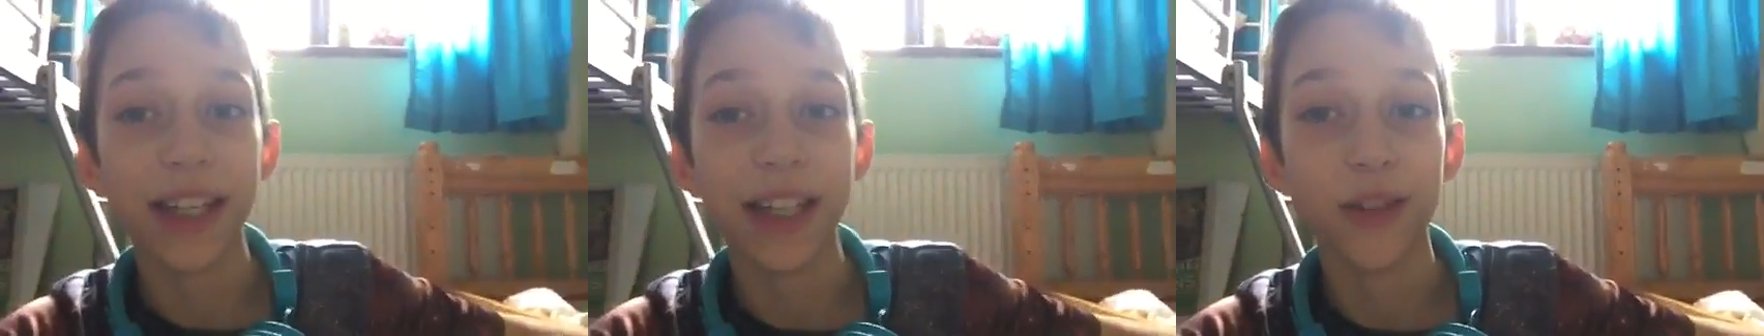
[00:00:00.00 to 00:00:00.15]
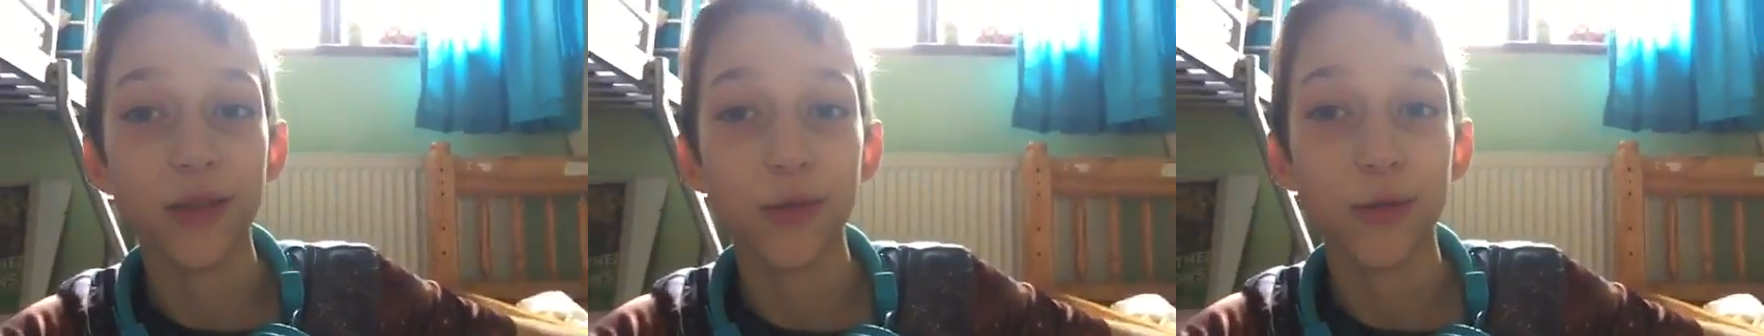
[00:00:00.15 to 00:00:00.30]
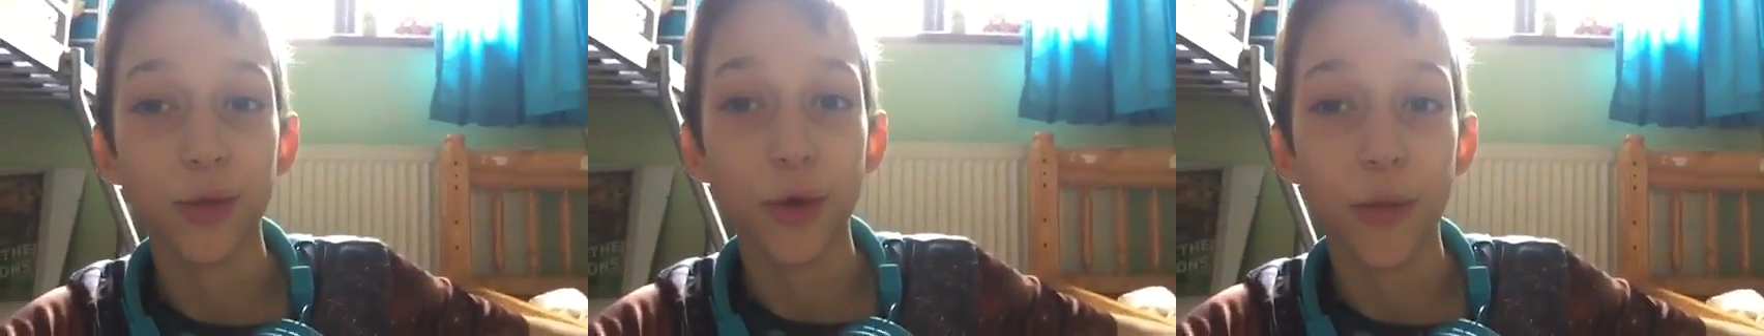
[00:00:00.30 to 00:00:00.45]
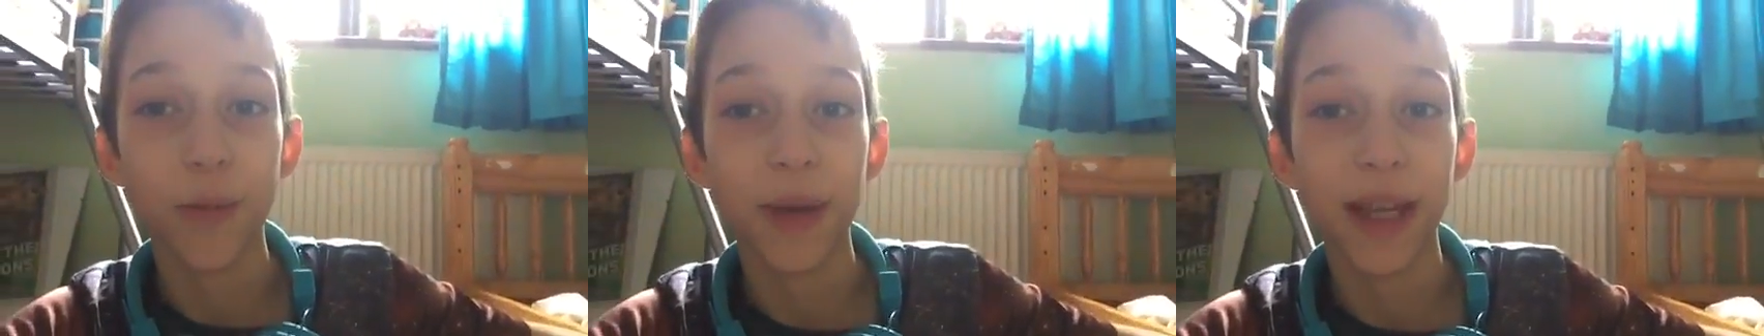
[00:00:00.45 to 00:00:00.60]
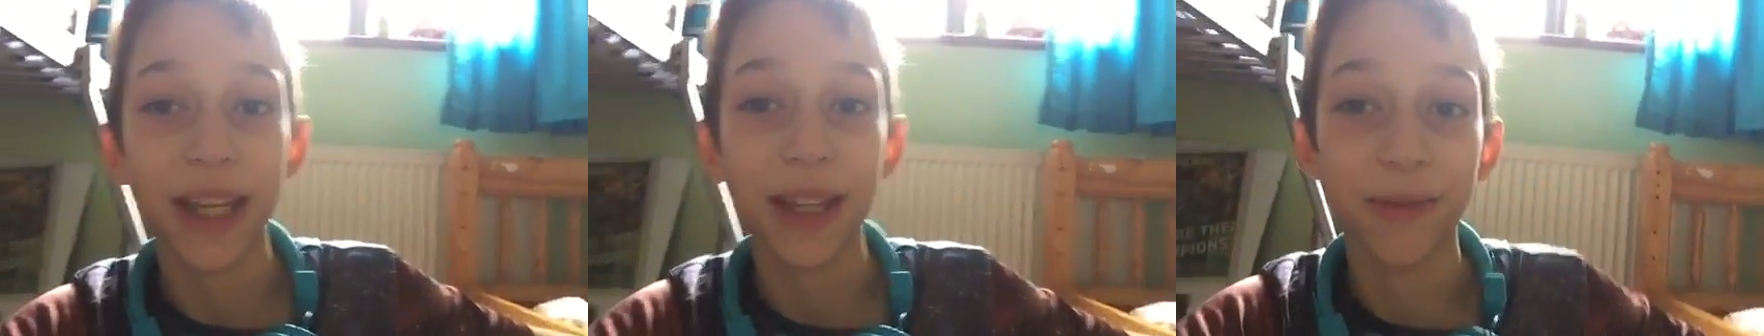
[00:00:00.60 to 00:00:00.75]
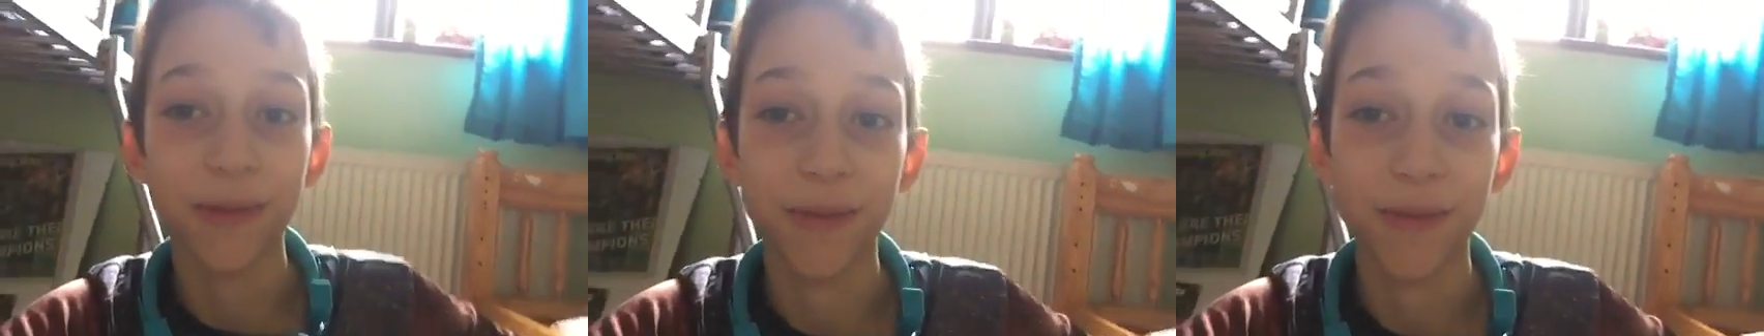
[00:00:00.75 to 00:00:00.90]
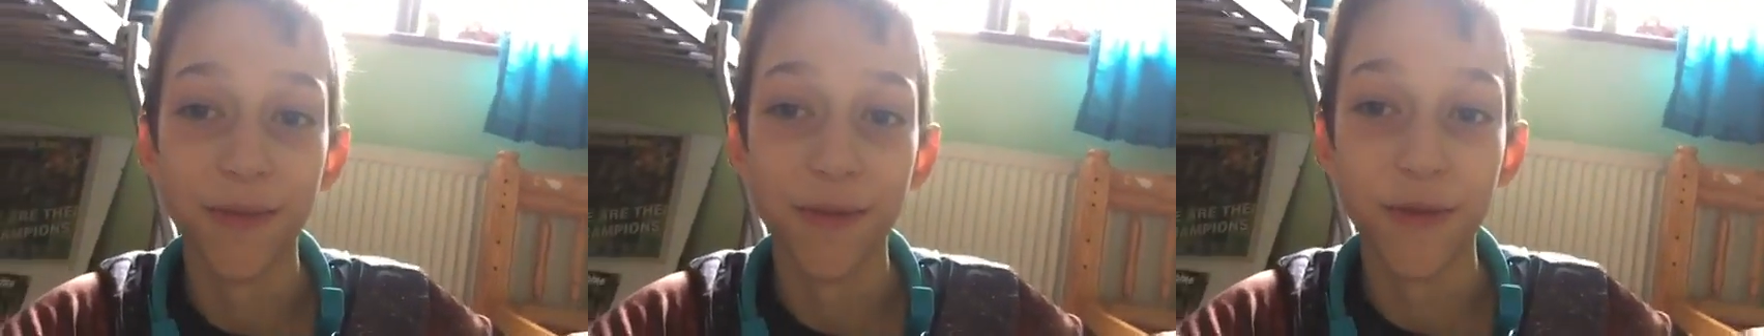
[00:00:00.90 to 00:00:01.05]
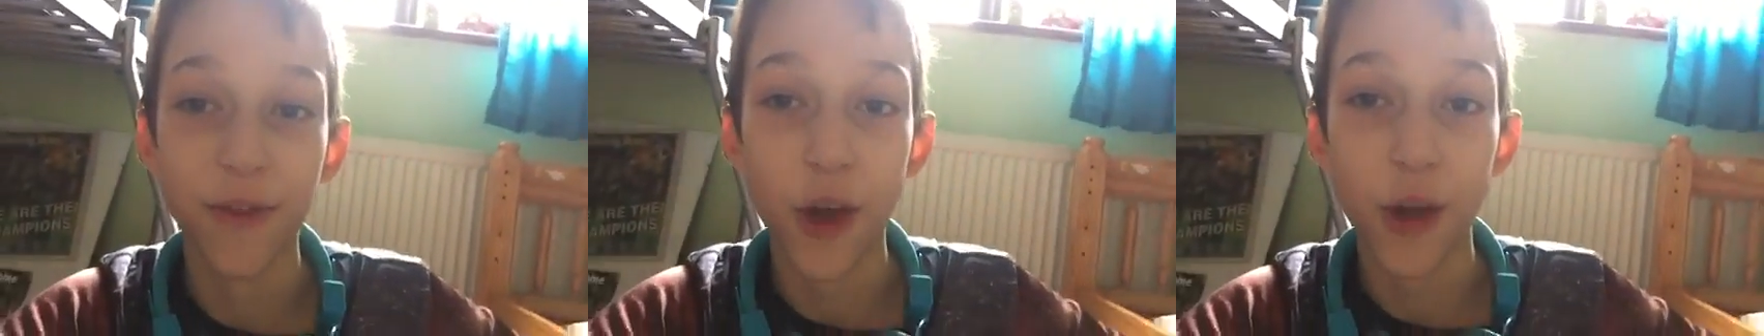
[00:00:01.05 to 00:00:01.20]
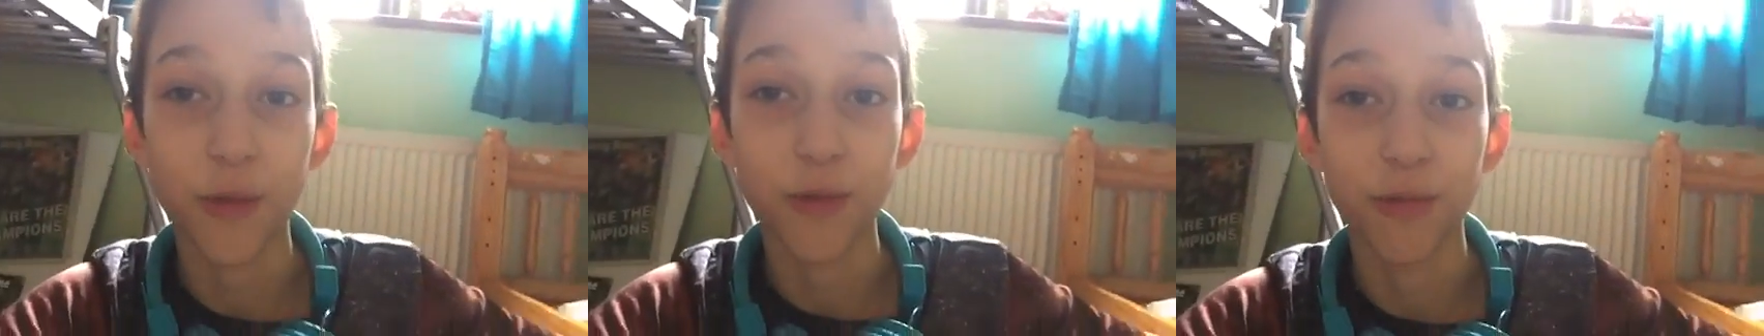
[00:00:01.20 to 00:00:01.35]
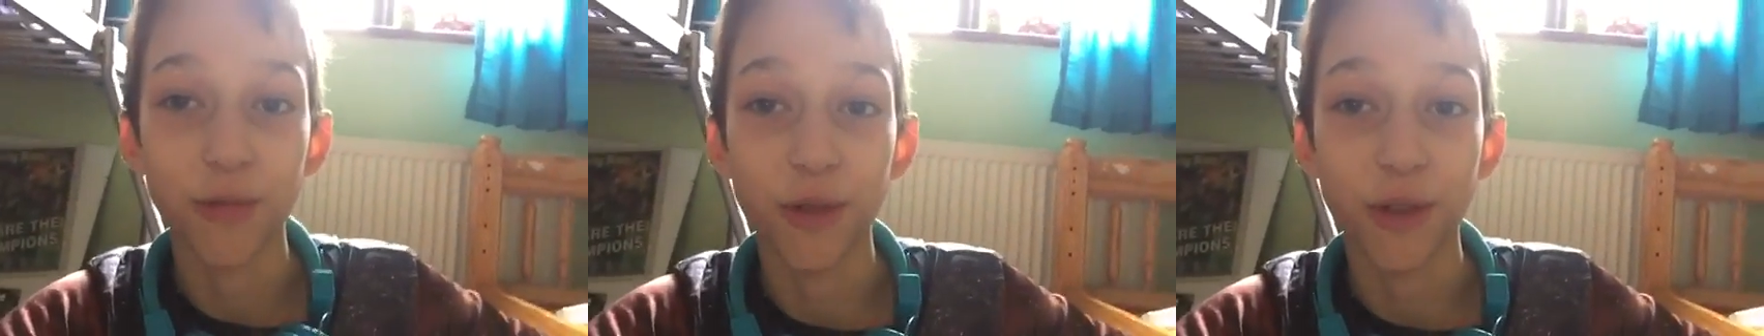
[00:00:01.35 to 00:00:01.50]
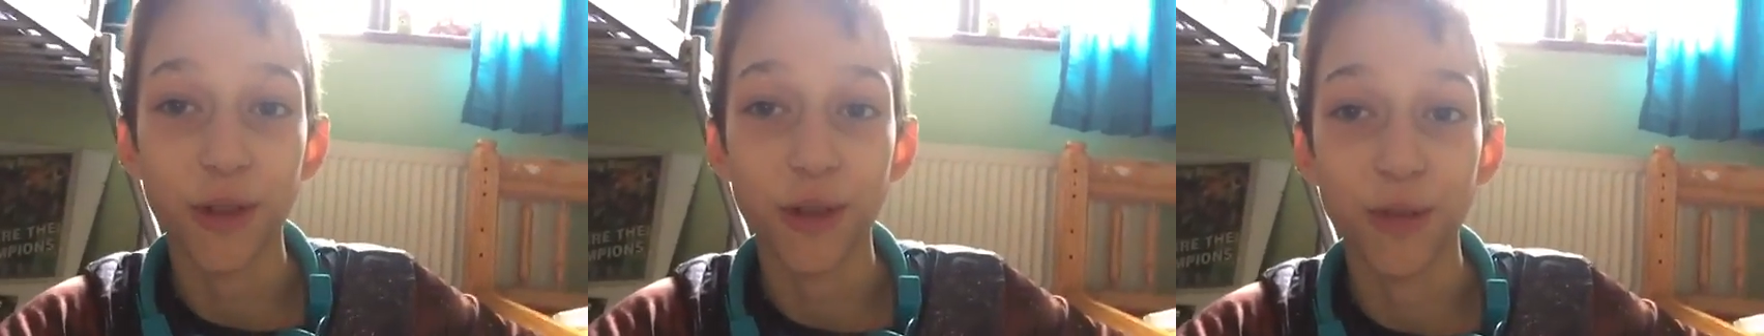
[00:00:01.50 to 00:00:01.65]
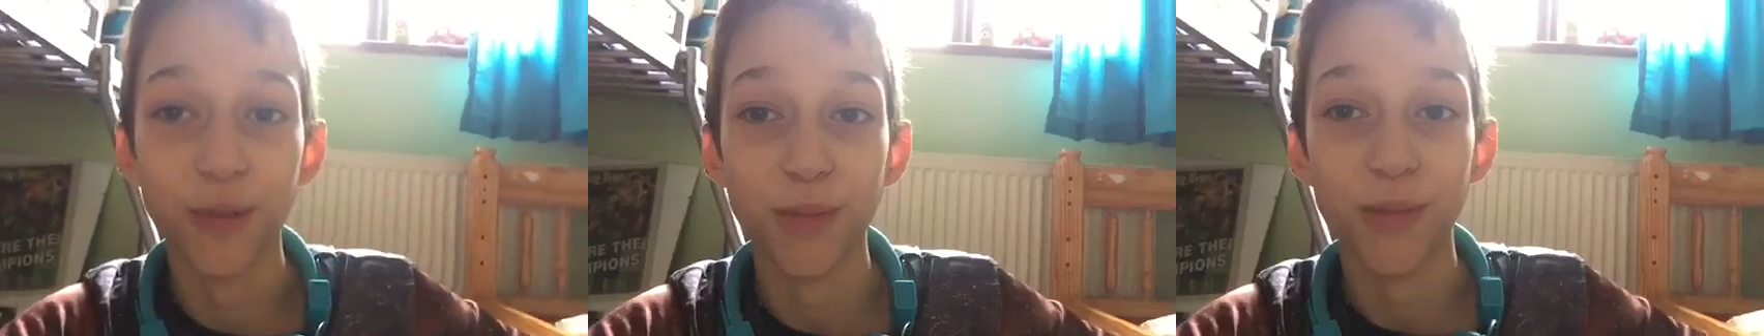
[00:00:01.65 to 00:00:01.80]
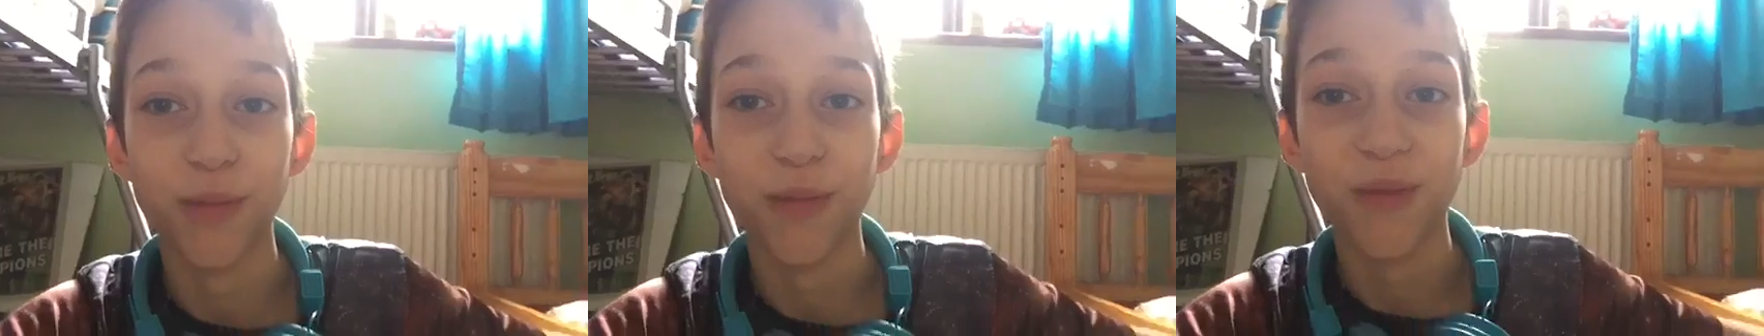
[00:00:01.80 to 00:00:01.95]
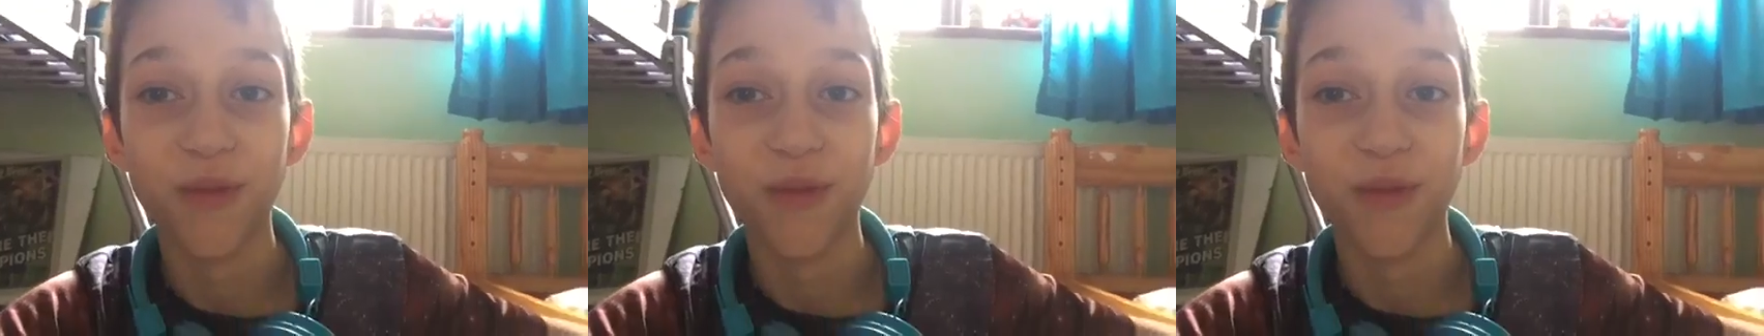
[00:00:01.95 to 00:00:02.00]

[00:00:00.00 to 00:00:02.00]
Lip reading: and dropping phones and